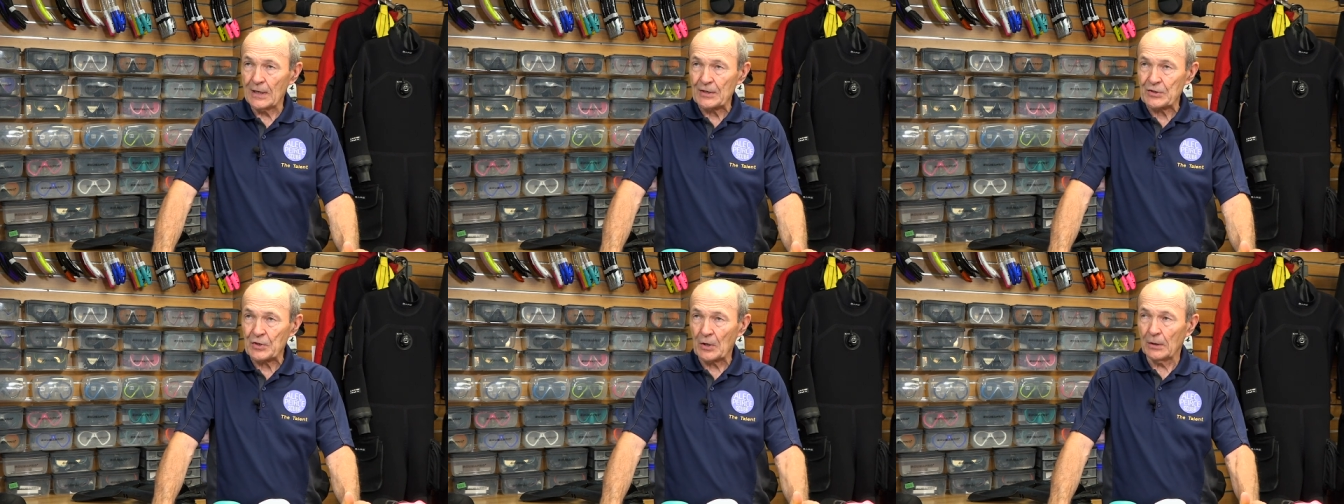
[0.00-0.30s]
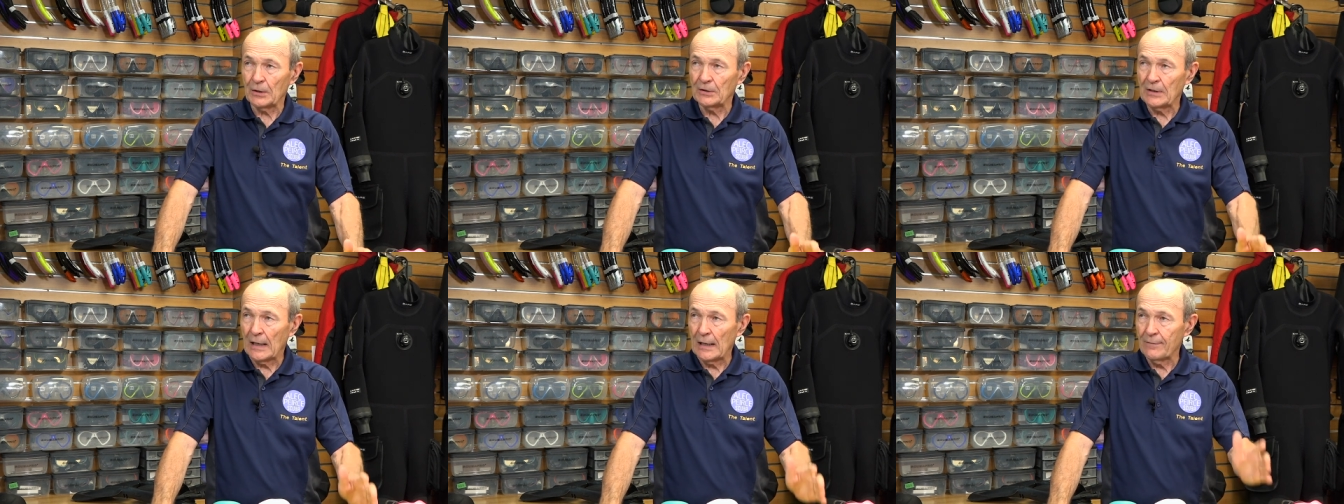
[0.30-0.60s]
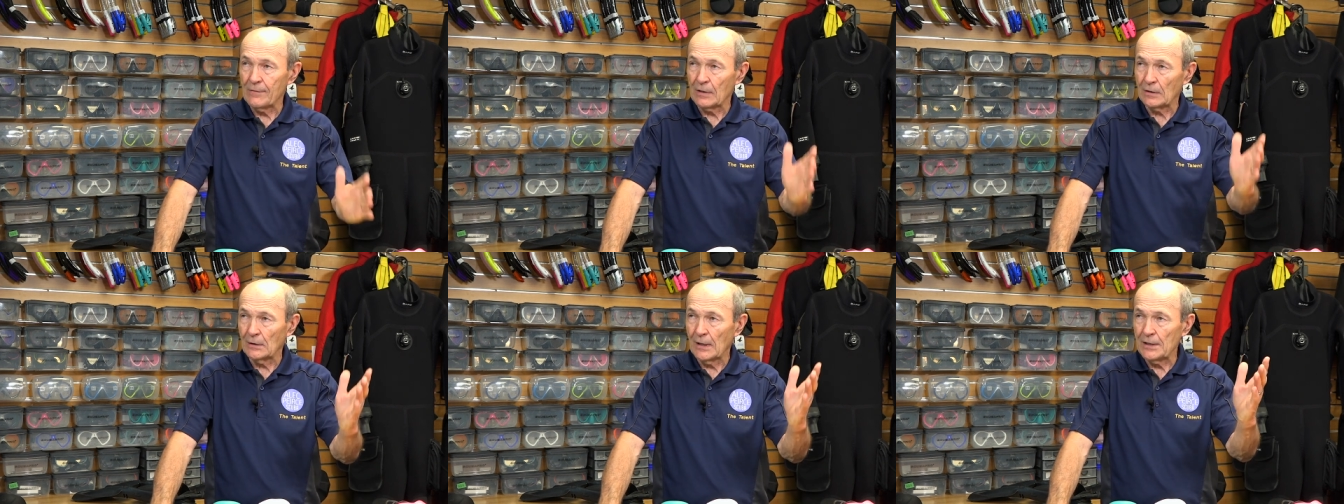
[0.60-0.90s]
I started
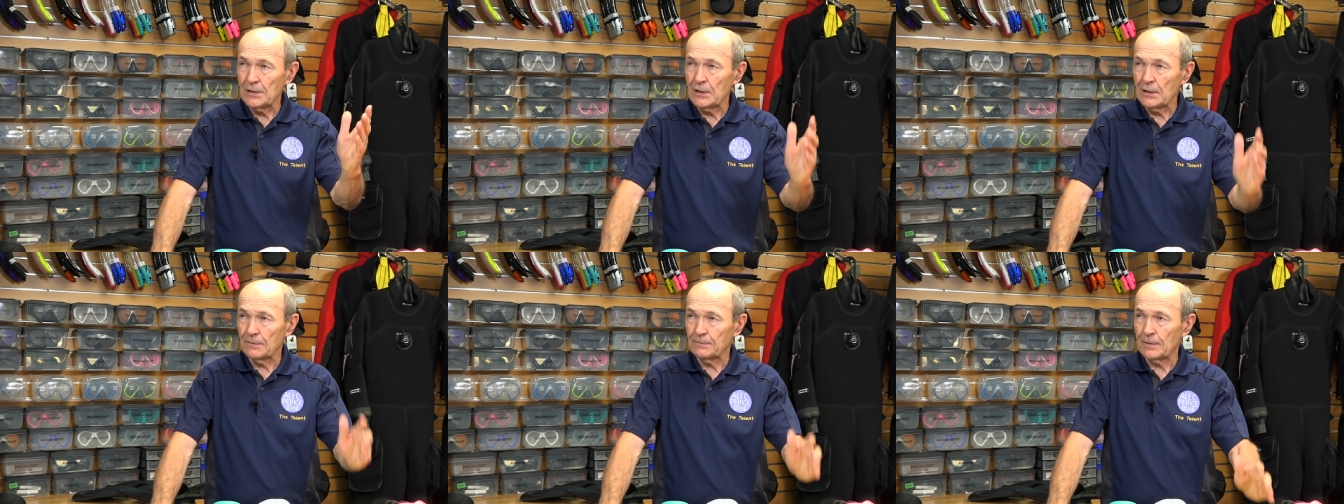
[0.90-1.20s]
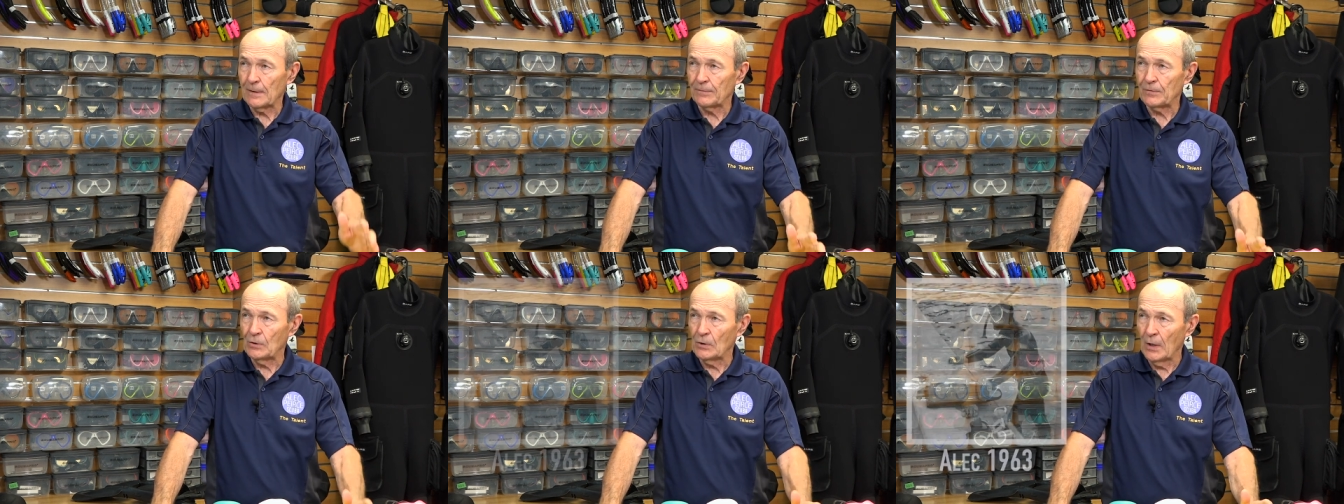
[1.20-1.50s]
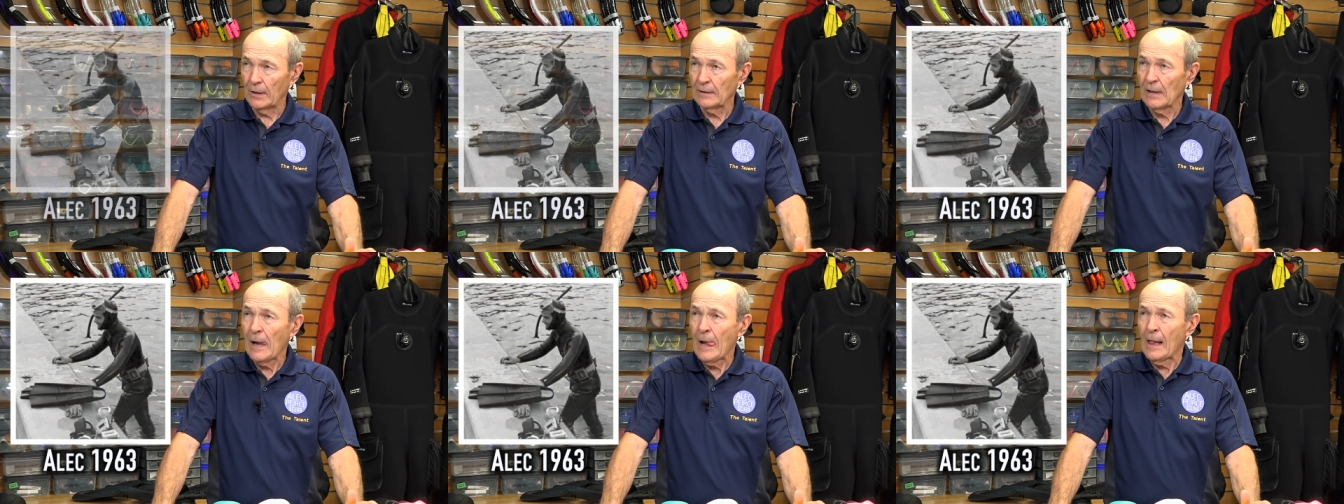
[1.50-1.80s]
diving in
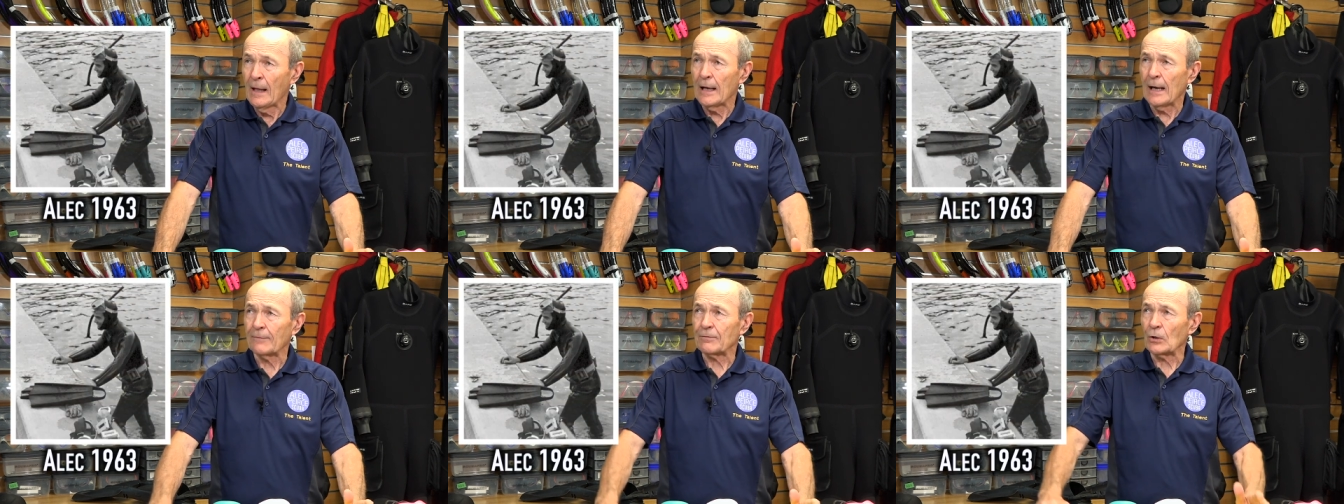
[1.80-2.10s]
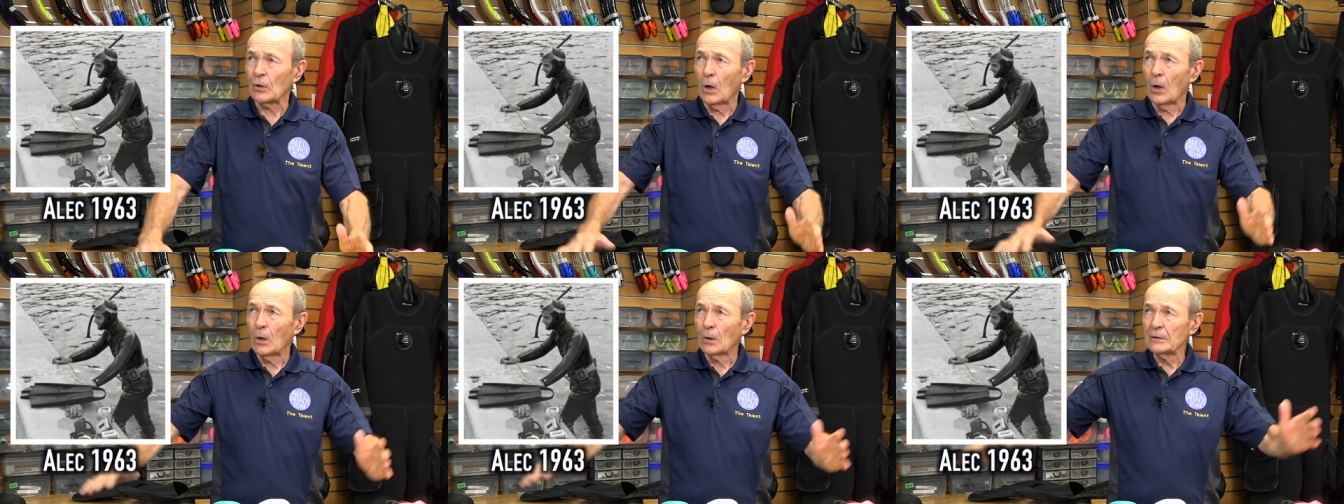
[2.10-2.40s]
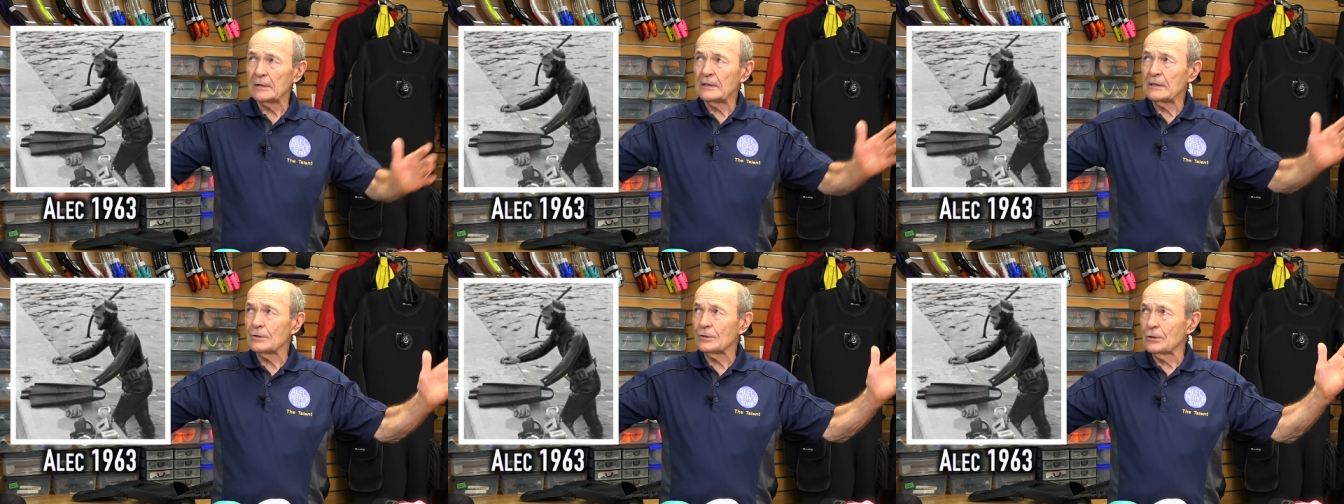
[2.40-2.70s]
1958, after
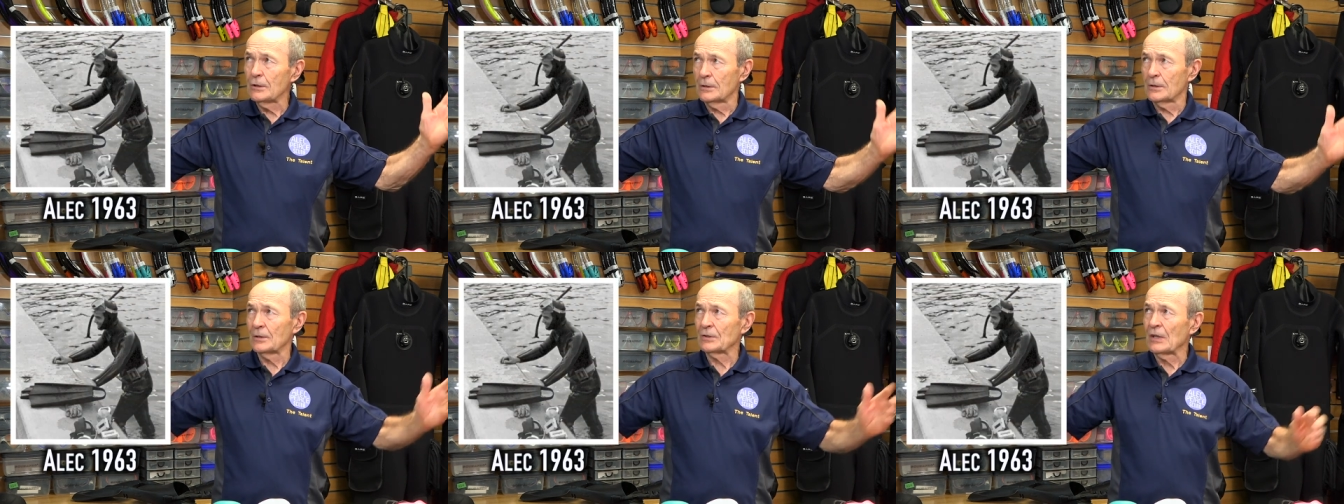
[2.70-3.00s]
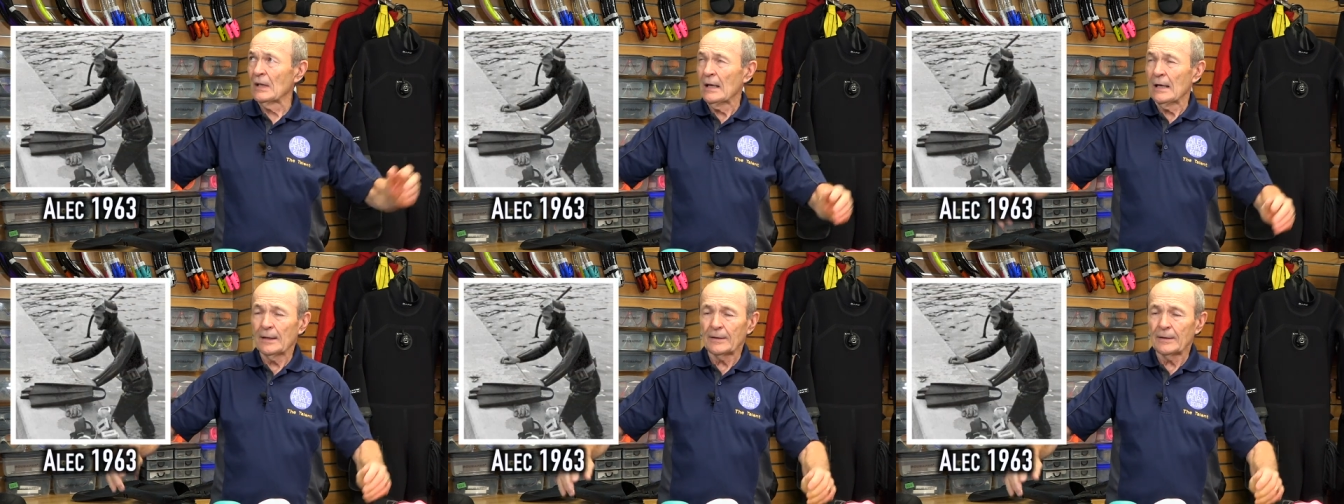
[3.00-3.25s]
all these years,